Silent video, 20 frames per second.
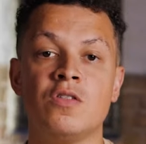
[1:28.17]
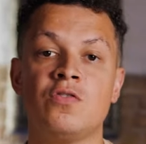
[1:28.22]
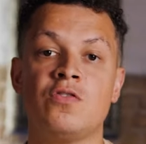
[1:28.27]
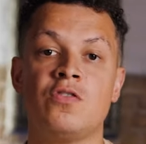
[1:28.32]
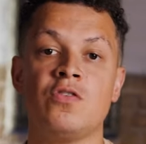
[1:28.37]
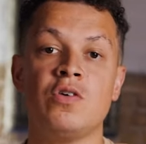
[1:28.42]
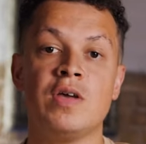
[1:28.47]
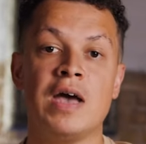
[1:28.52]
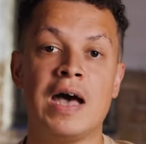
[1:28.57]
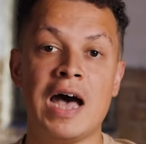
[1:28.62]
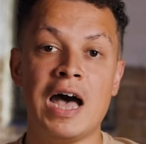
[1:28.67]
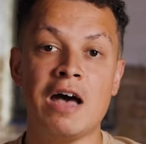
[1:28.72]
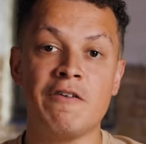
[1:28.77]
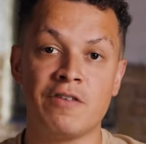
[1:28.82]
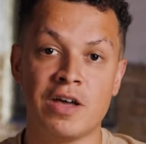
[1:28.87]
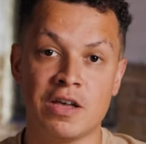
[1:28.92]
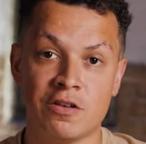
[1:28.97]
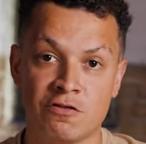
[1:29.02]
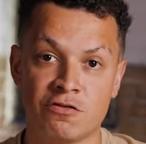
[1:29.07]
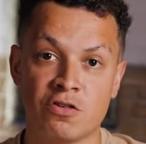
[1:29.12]
Do you have
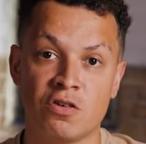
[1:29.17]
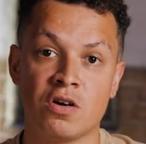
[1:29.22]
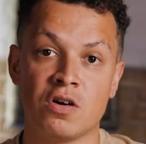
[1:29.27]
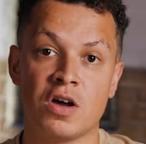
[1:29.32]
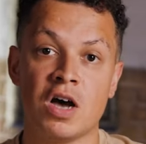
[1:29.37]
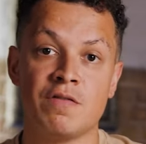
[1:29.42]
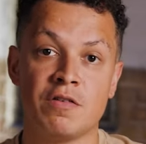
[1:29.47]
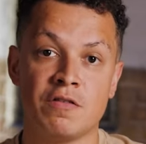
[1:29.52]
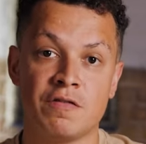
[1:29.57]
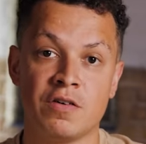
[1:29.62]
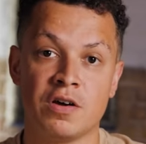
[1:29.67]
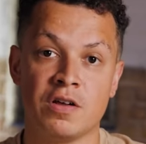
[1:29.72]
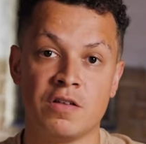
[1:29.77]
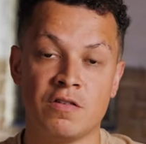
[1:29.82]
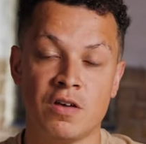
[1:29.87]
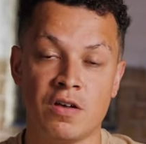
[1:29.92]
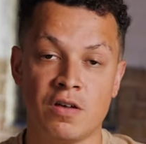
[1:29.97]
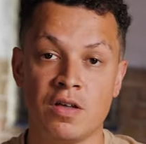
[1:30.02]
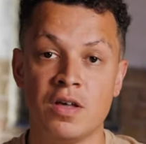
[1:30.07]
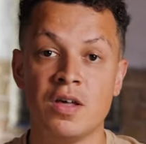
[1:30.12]
a strong cover
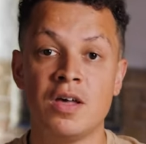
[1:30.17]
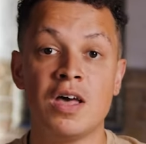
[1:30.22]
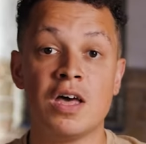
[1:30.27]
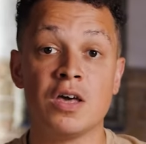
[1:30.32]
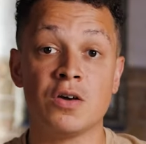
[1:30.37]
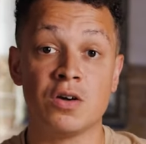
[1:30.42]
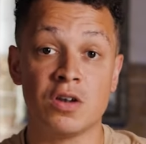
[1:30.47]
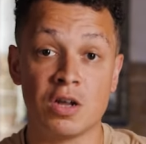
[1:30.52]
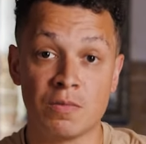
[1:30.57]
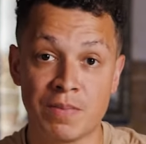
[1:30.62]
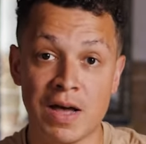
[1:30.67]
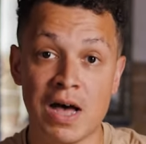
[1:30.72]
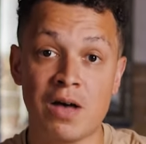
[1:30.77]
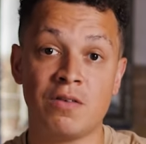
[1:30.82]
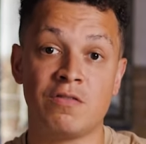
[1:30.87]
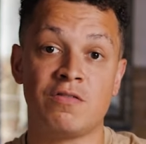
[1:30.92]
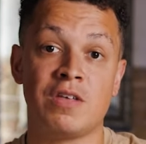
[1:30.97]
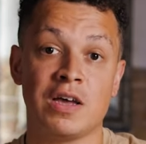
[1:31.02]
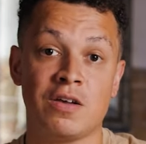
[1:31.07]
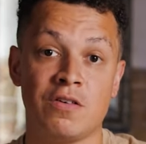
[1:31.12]
photo, a good about
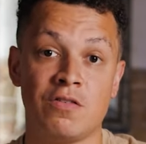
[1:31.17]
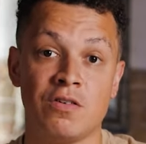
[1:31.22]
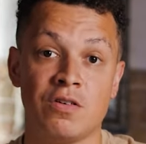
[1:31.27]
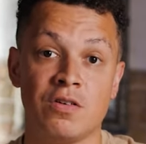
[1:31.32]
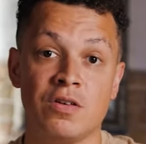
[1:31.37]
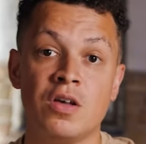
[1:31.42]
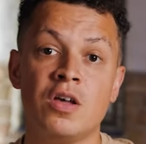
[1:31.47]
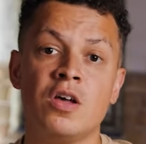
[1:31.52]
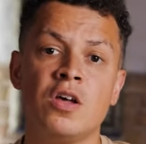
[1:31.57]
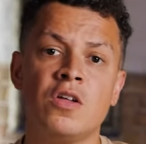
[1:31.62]
section?